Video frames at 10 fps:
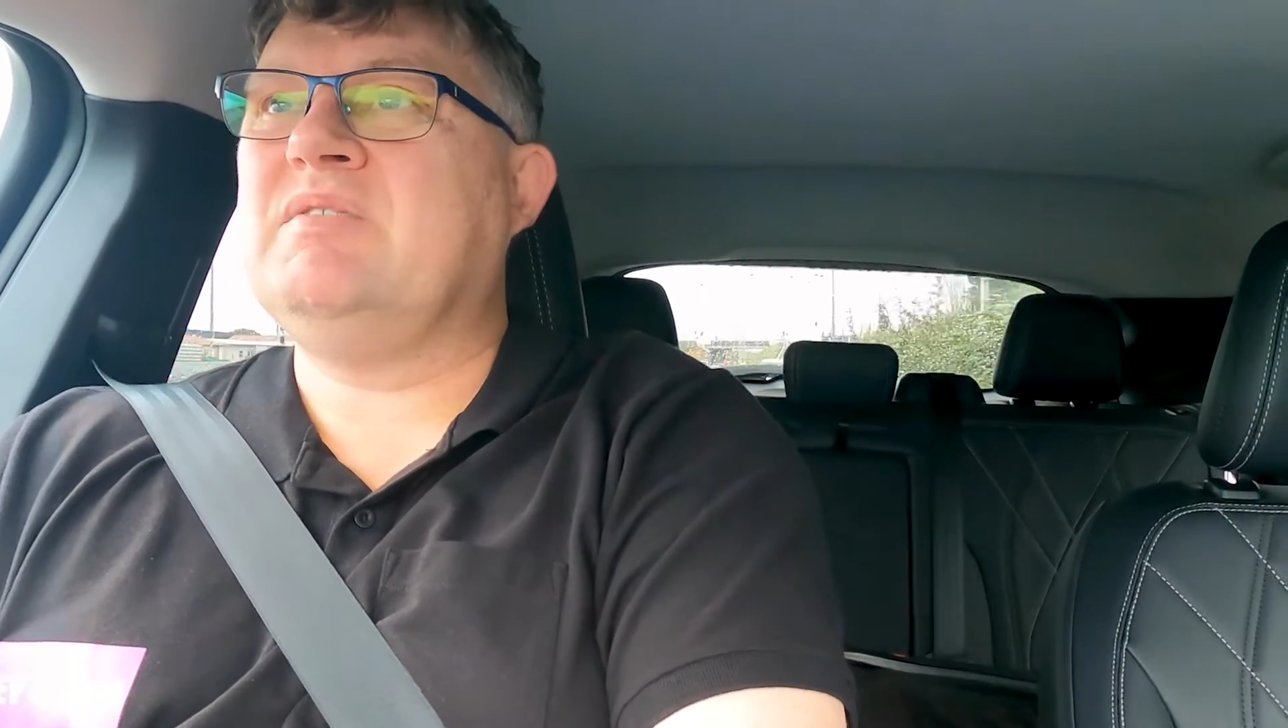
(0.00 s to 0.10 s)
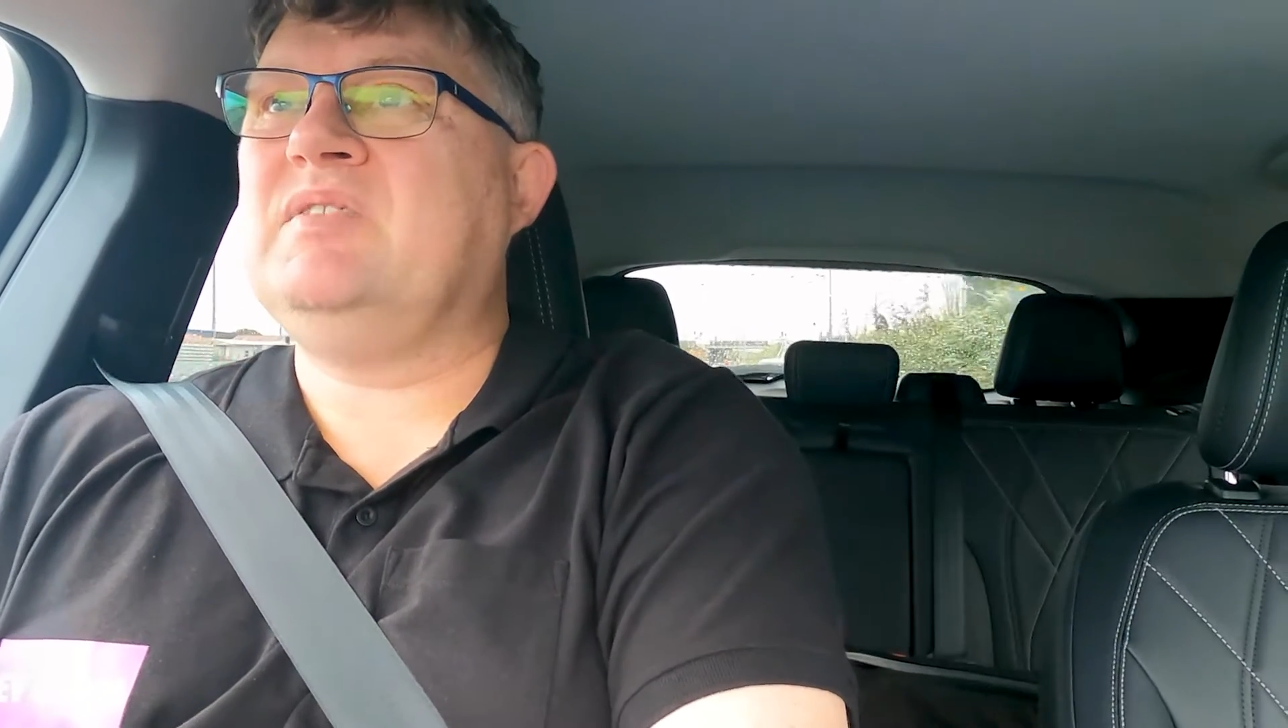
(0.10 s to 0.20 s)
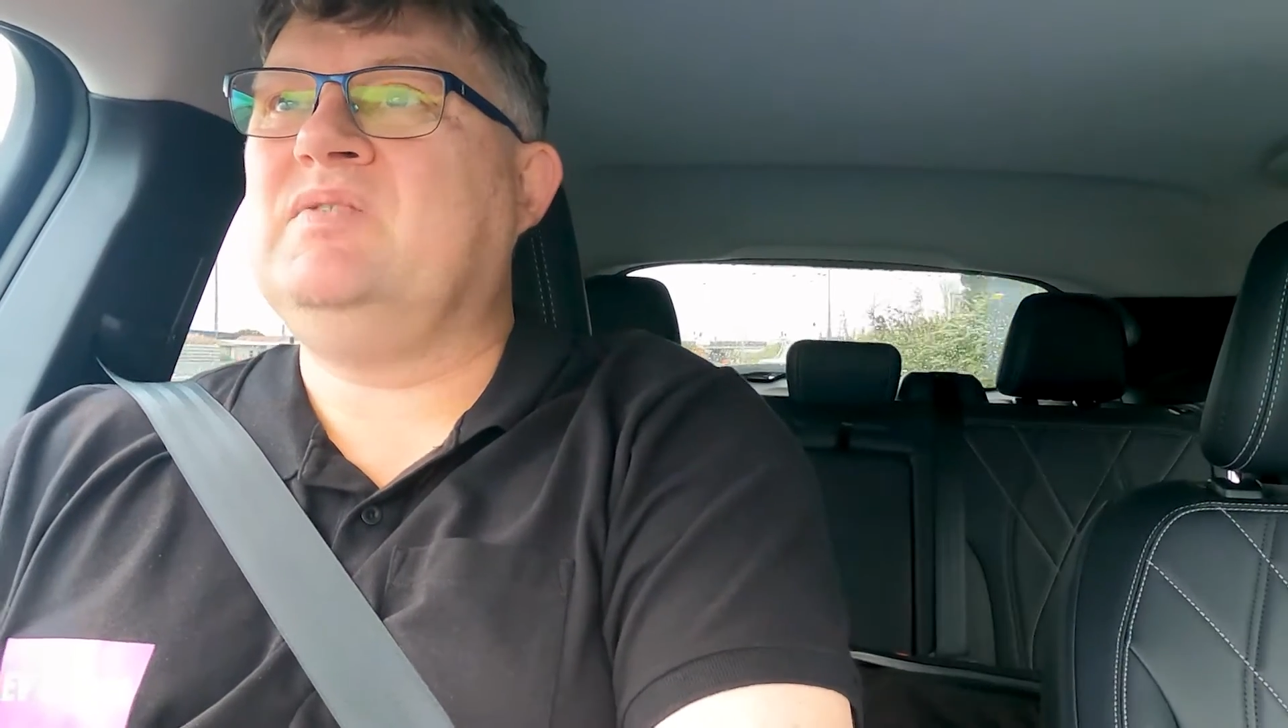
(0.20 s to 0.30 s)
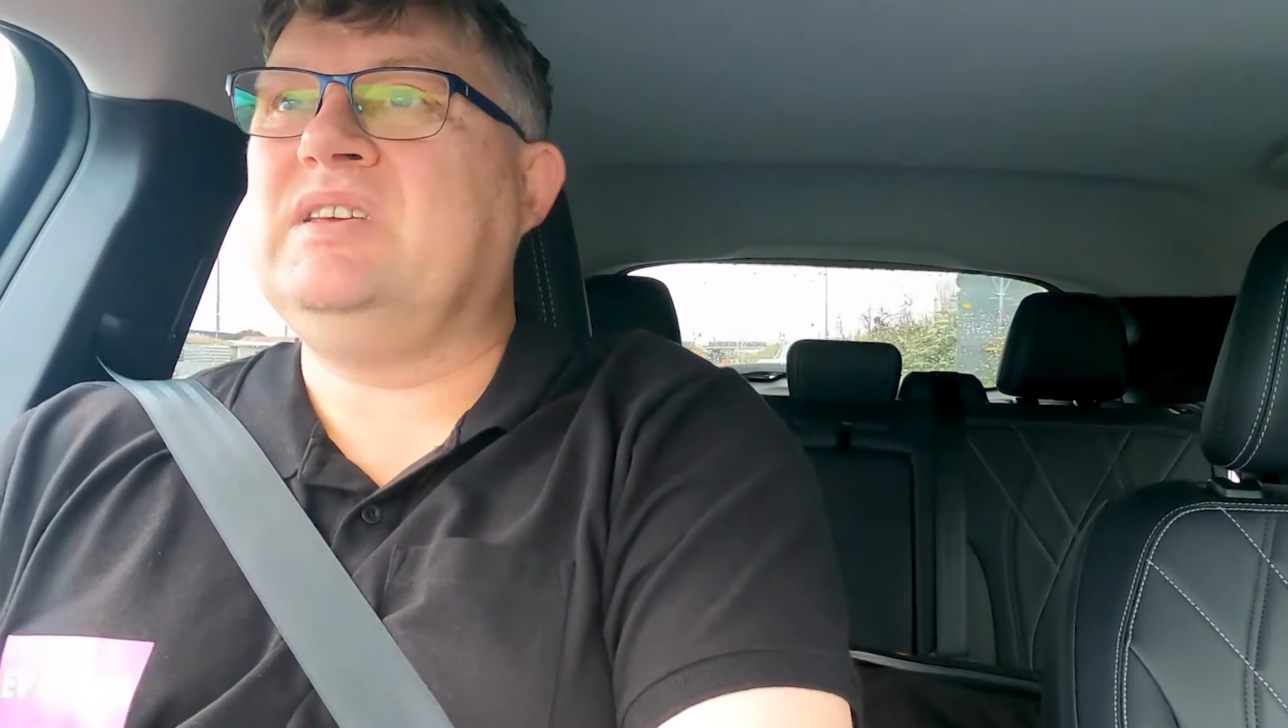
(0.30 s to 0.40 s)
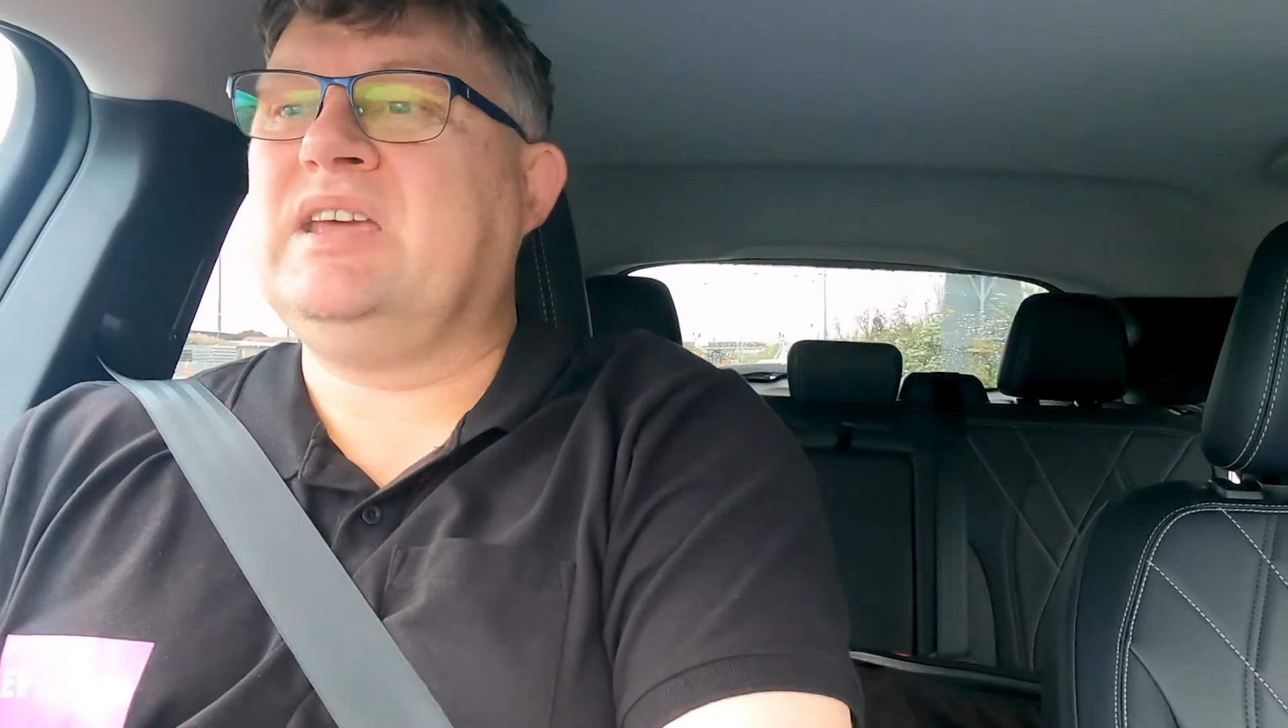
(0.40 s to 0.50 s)

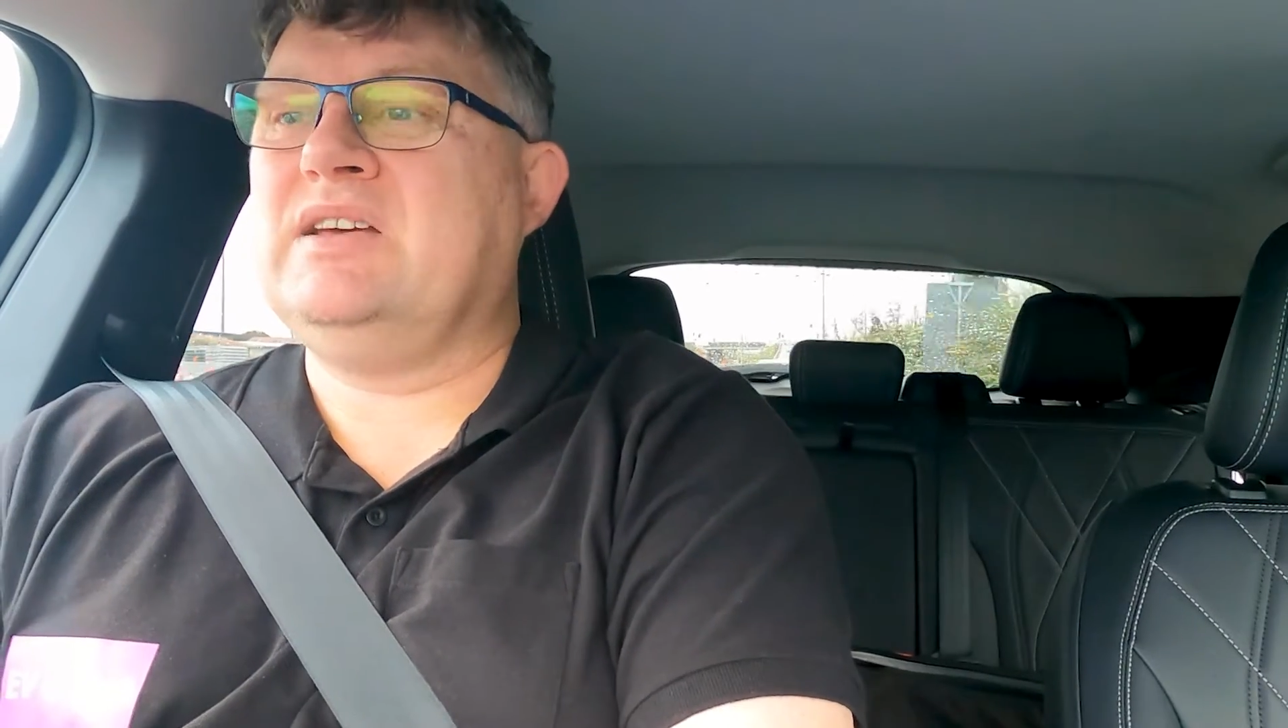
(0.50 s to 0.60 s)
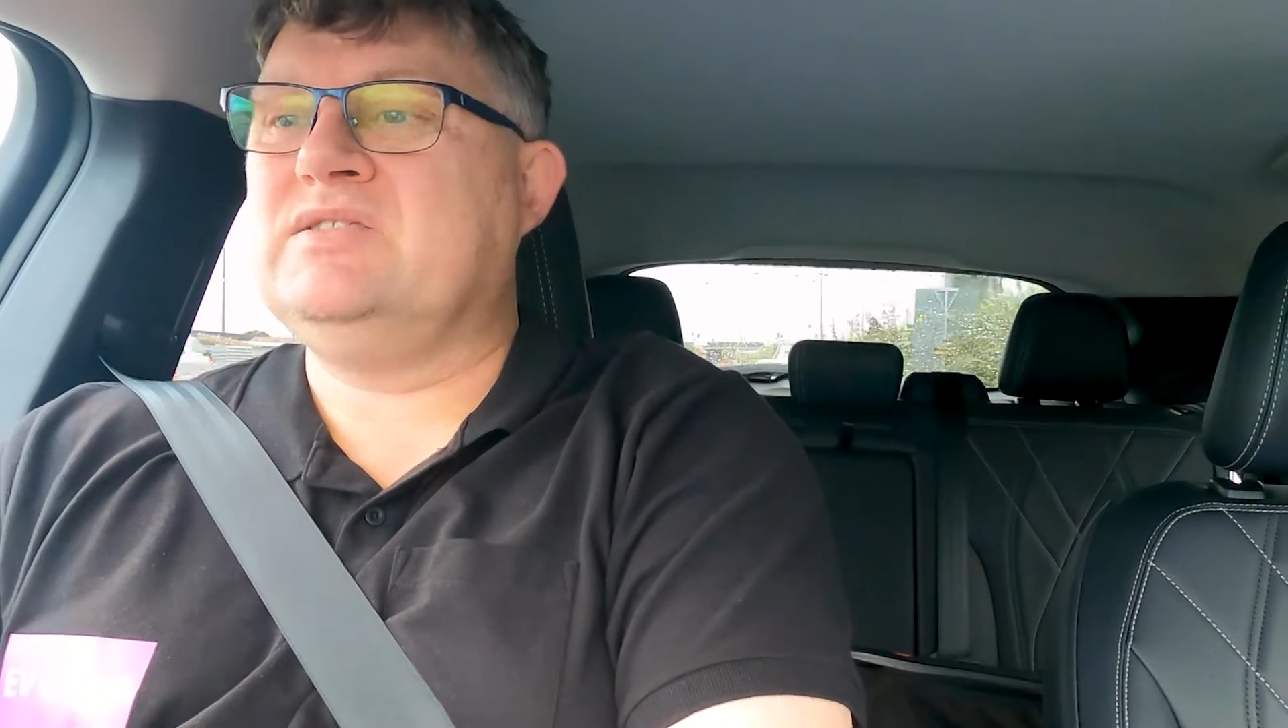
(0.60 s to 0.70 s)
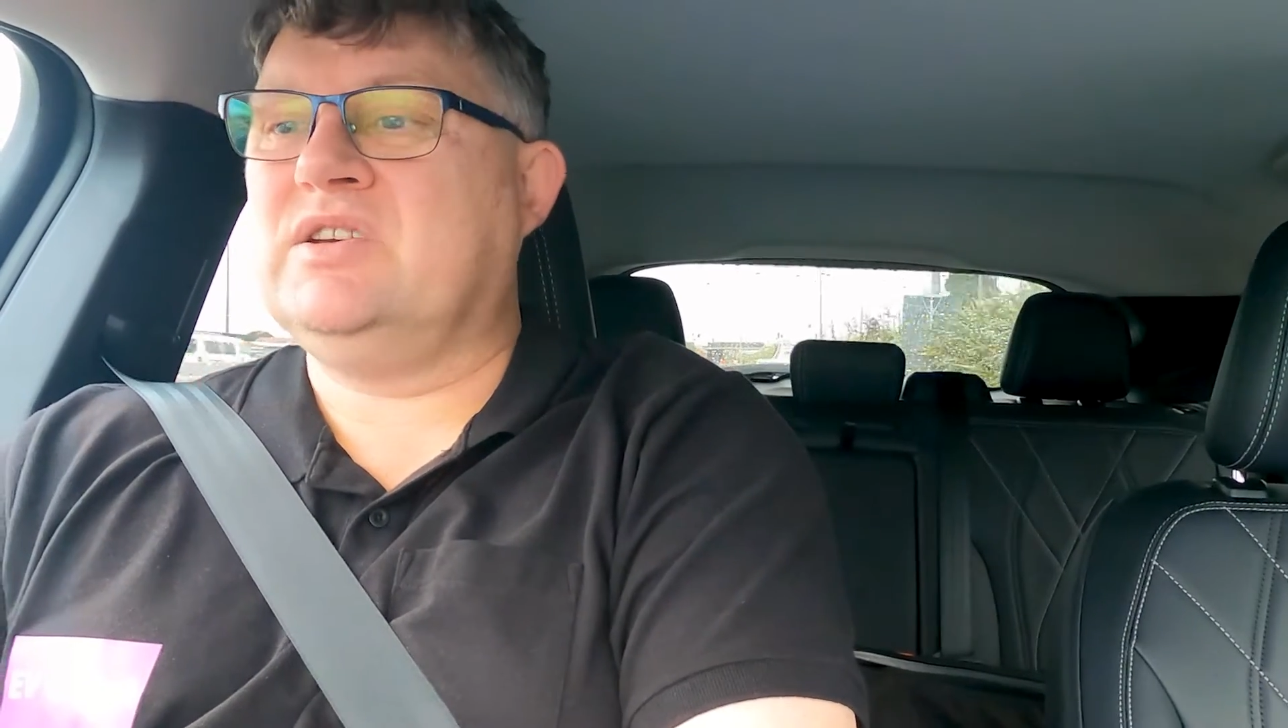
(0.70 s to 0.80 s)
50k